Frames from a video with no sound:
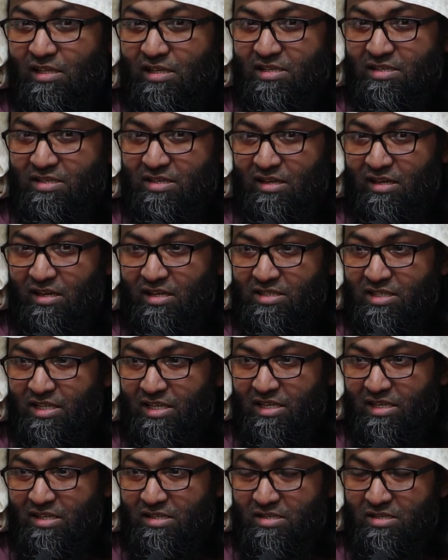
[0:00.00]
Siraj
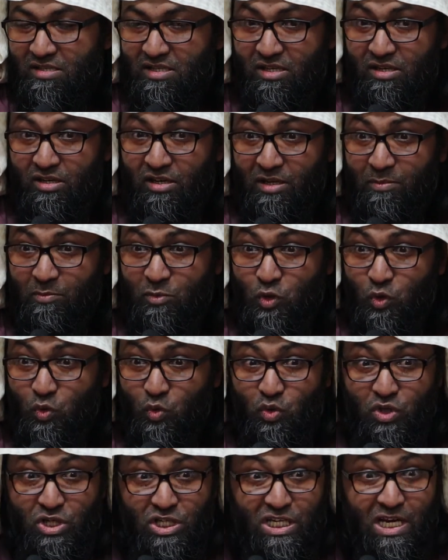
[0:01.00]
is synonym
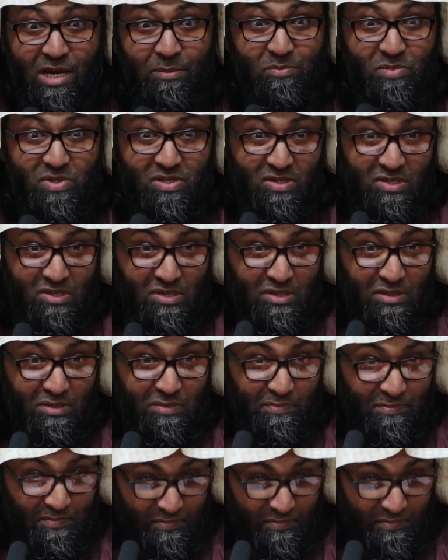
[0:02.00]
to Shams.